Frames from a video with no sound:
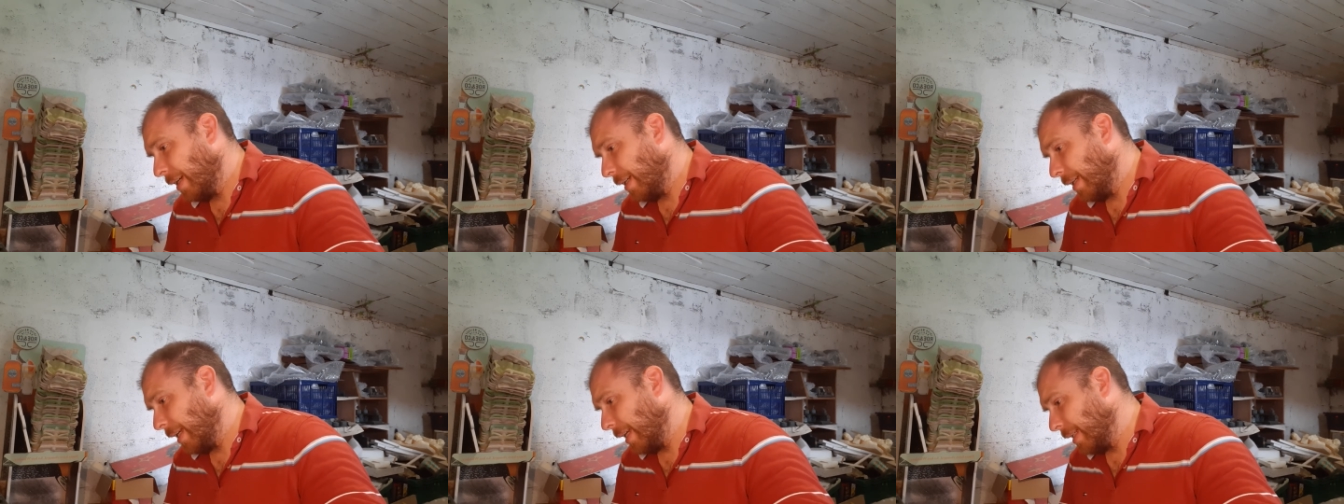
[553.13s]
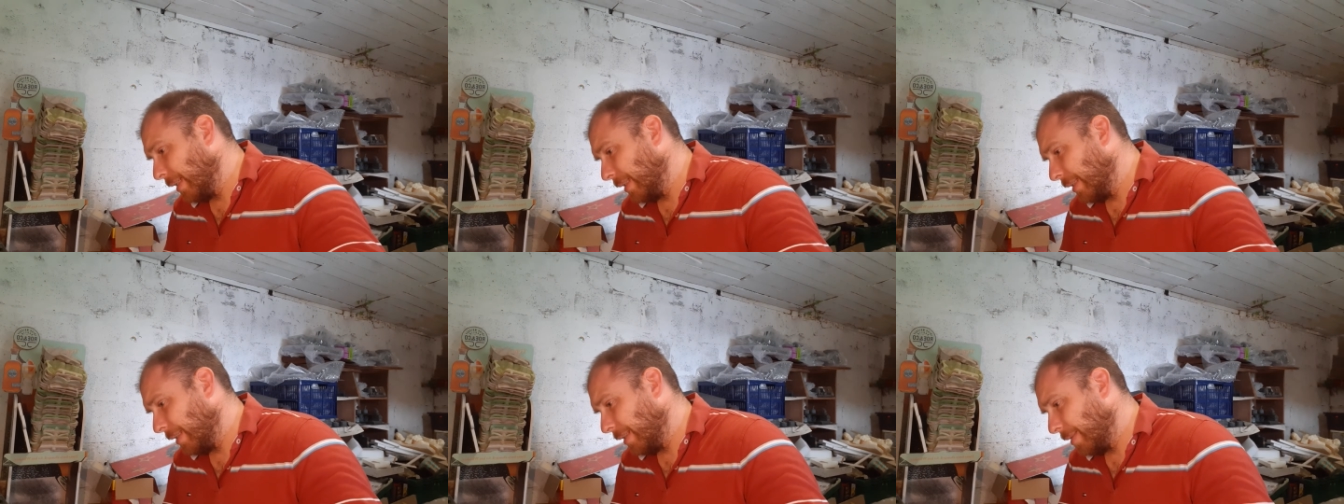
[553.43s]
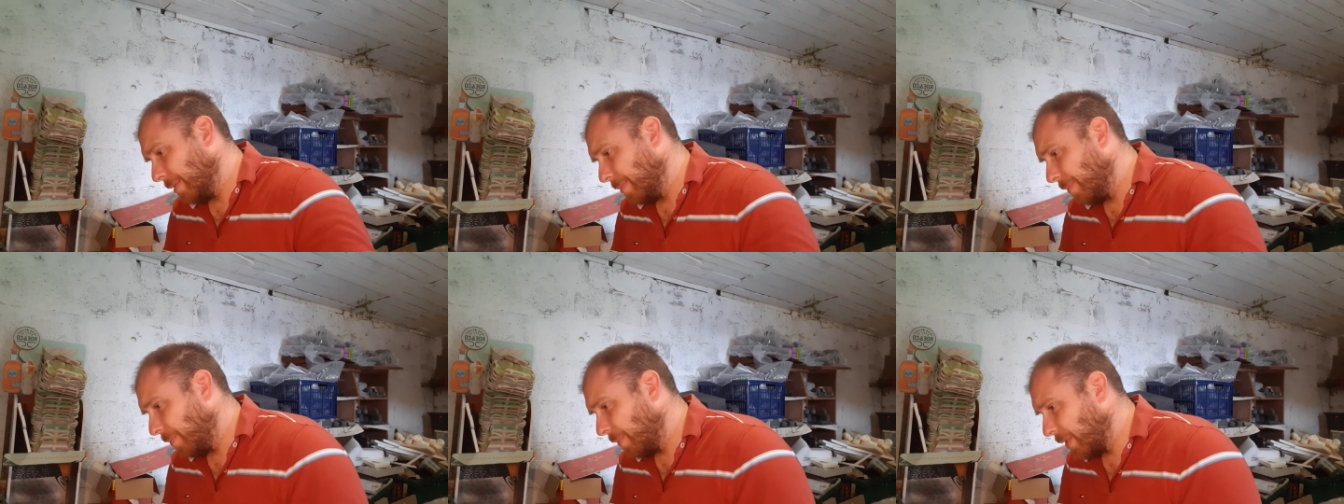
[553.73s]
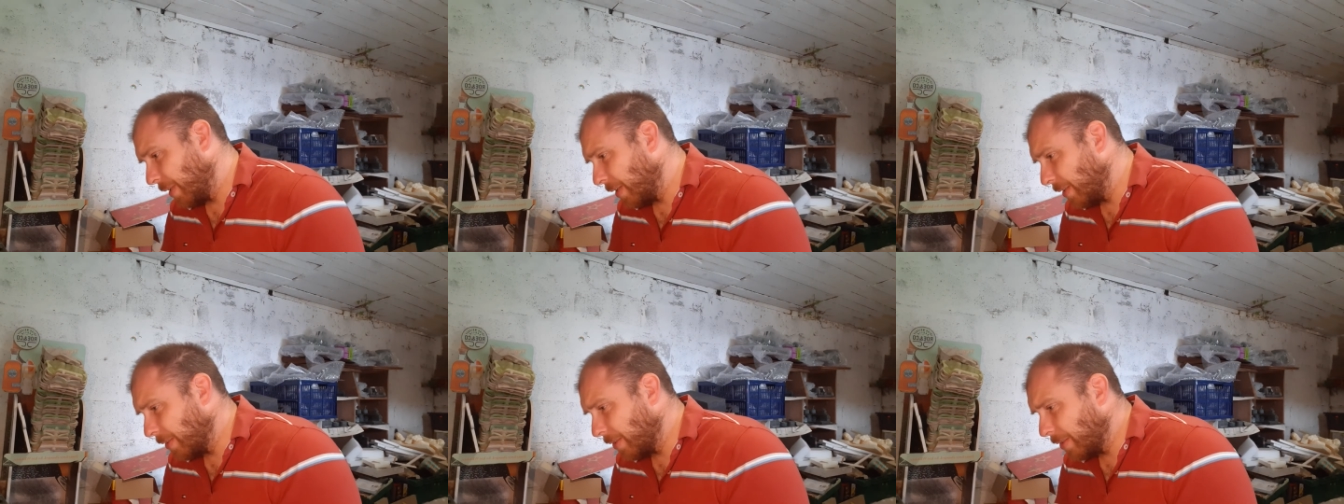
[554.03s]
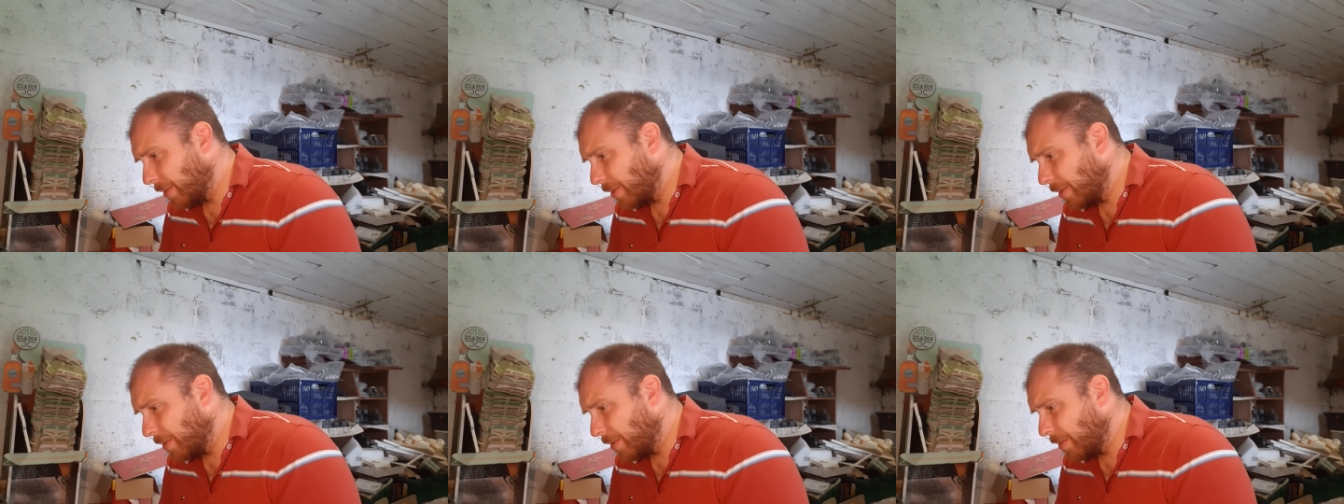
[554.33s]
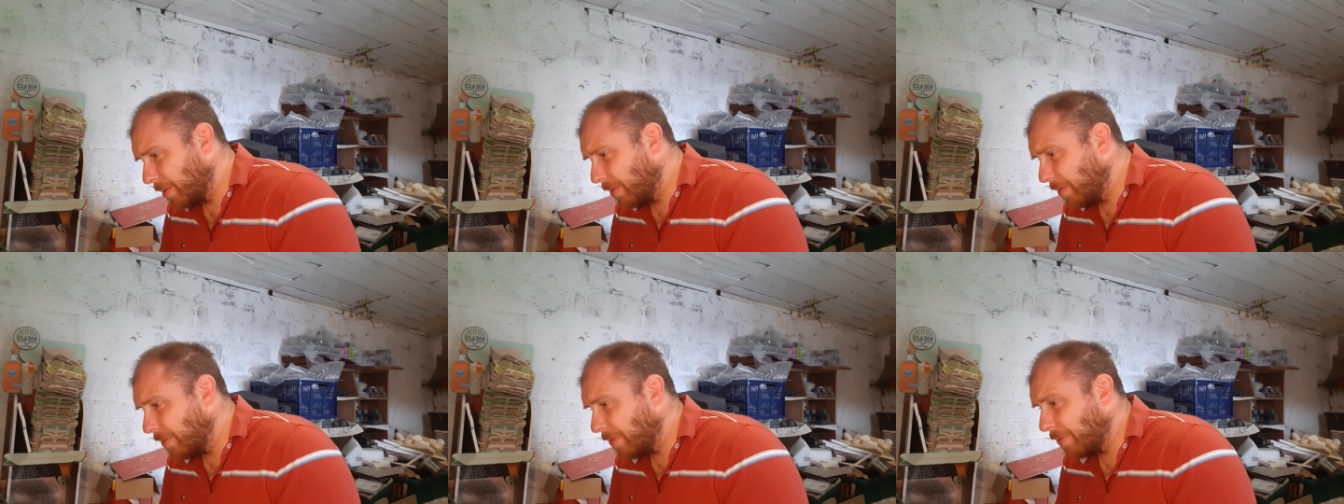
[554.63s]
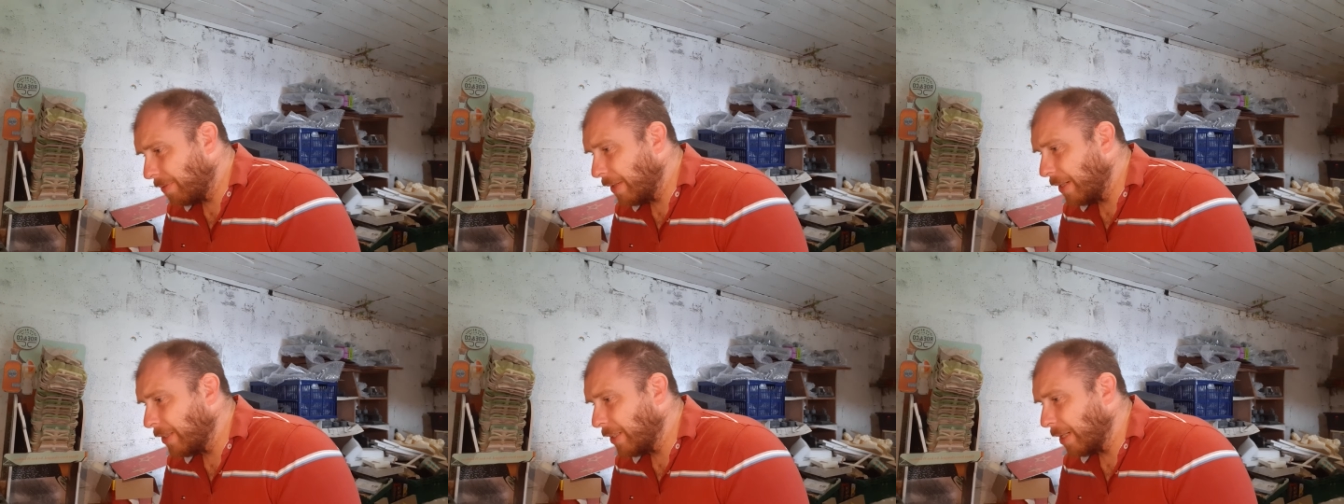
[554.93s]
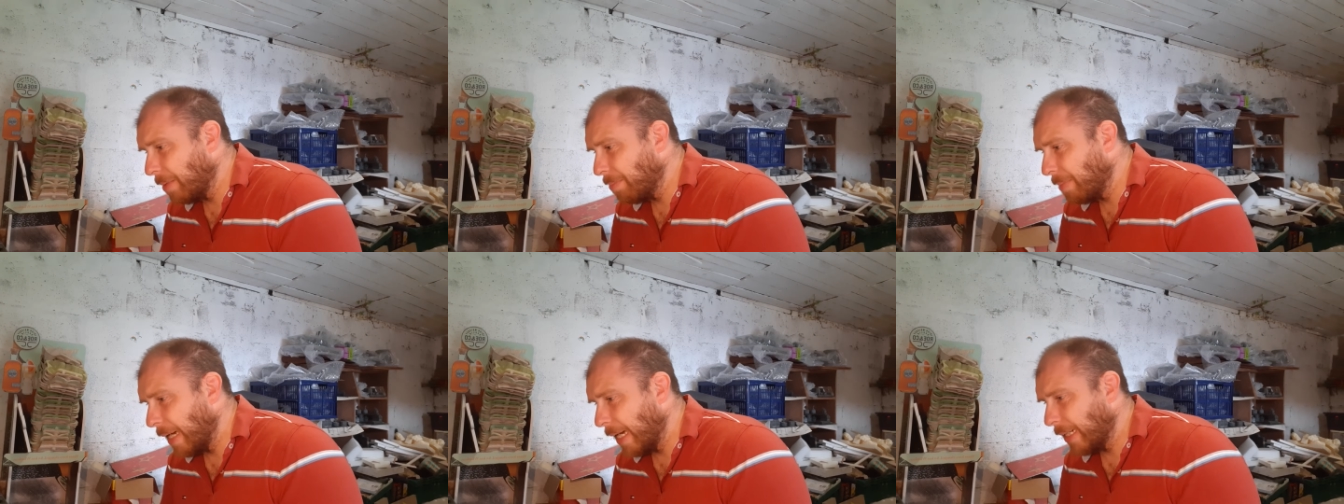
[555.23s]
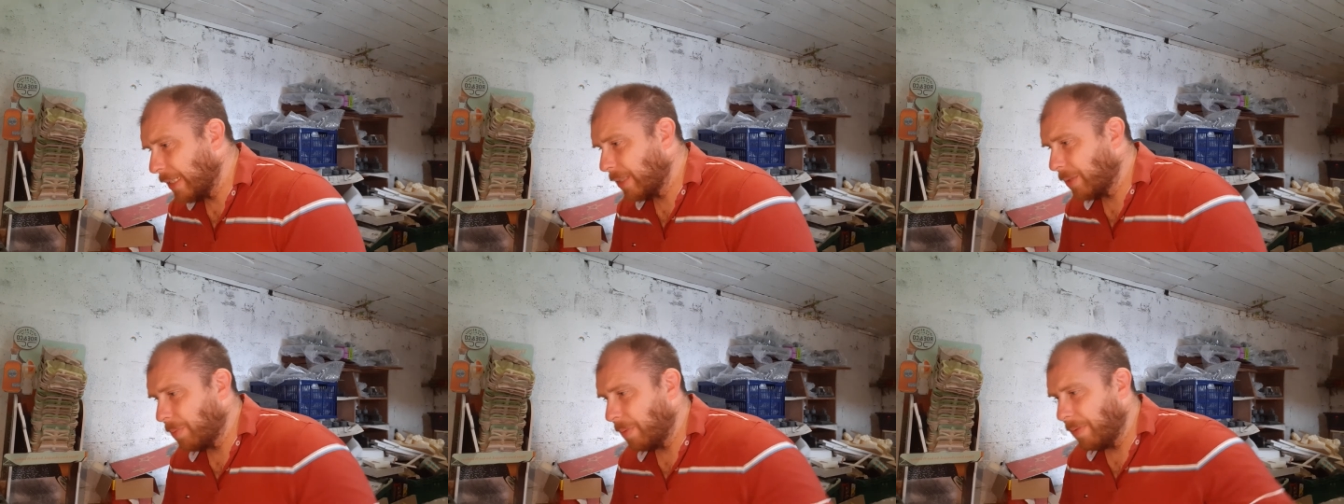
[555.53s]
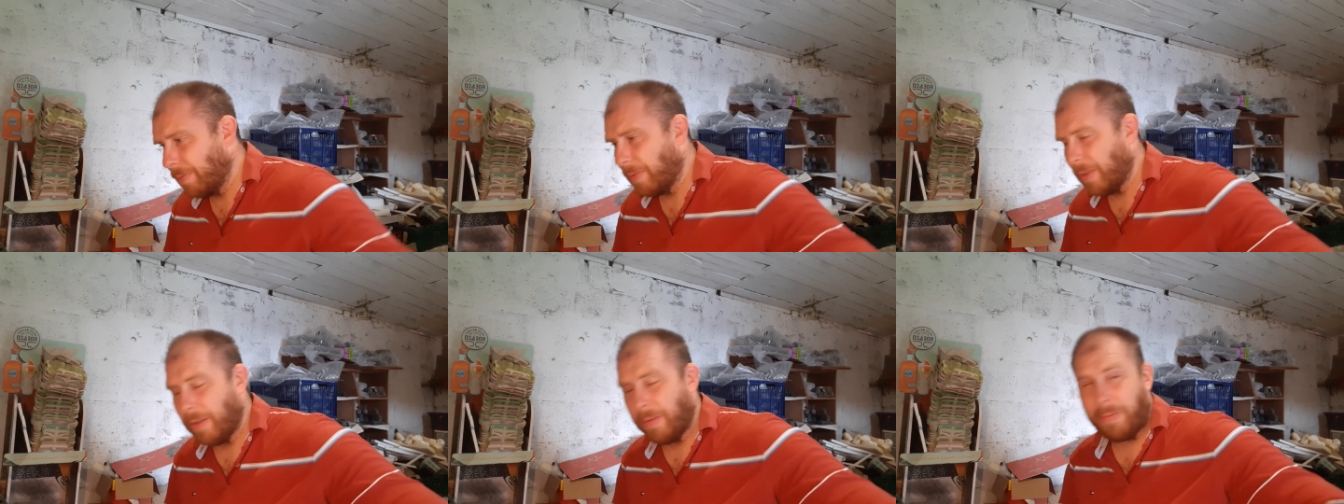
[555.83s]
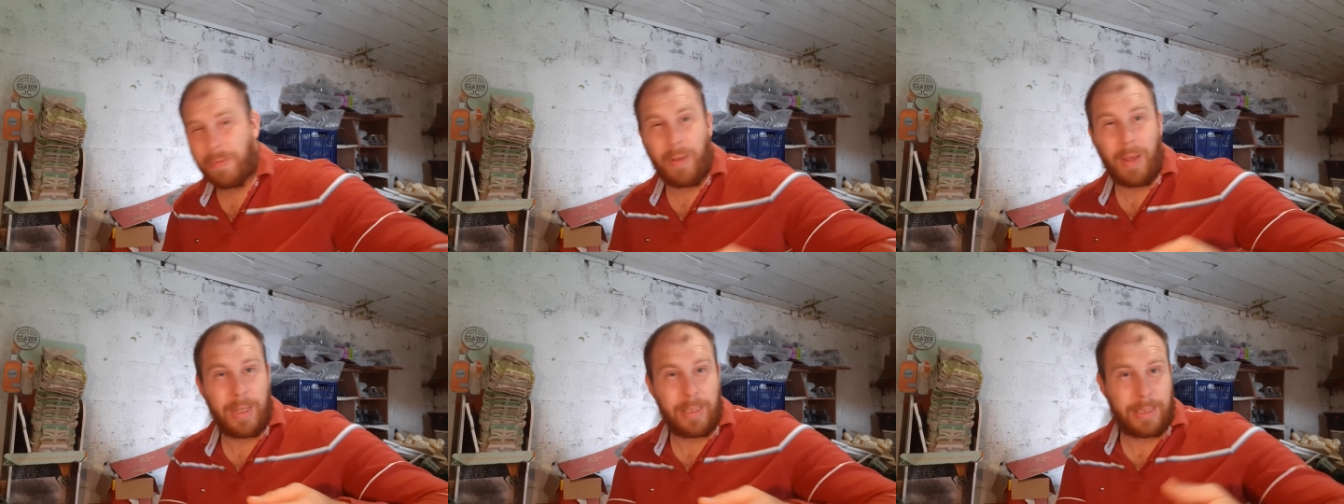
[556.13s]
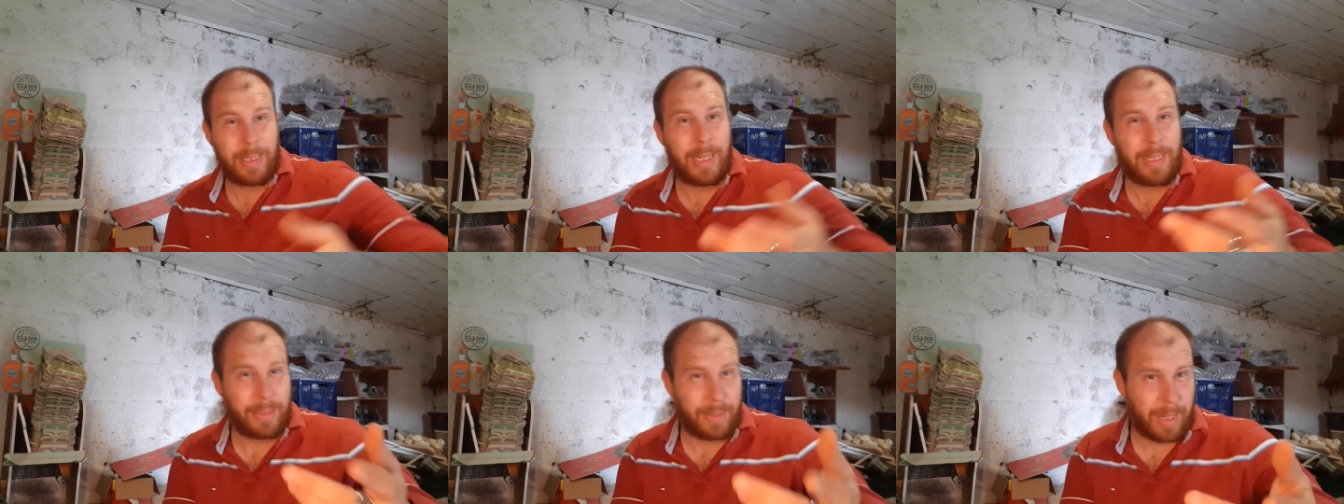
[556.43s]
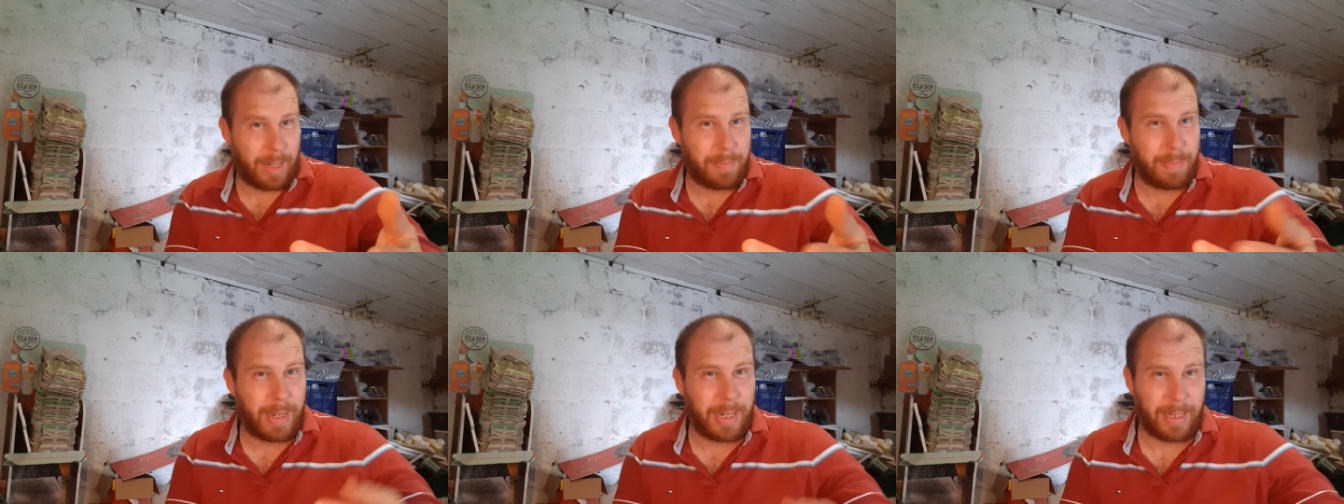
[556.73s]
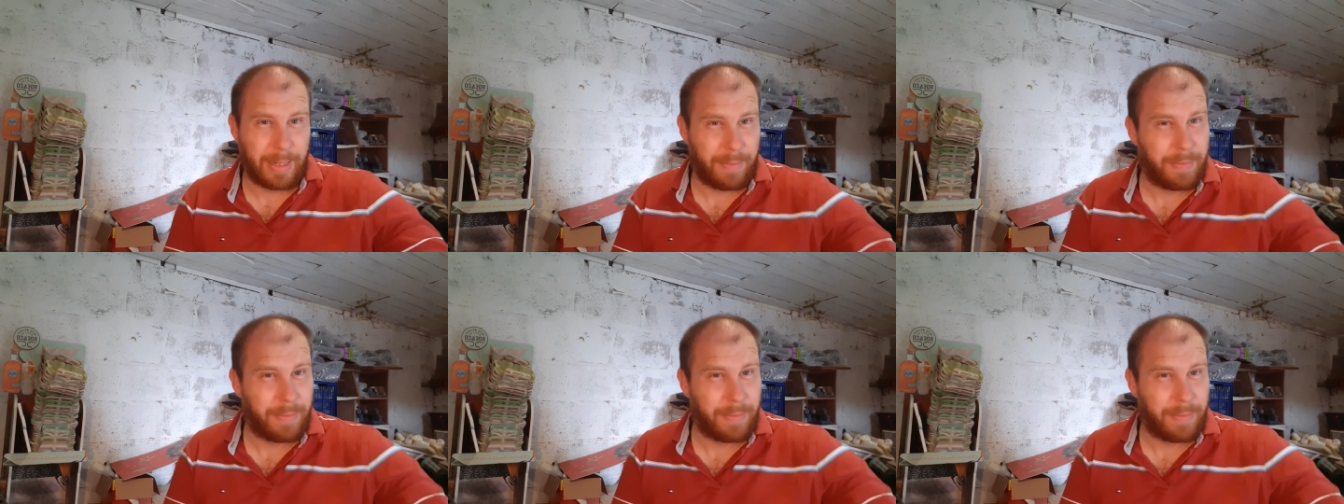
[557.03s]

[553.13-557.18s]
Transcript: There's 3 jump packs with the flying stands that I made.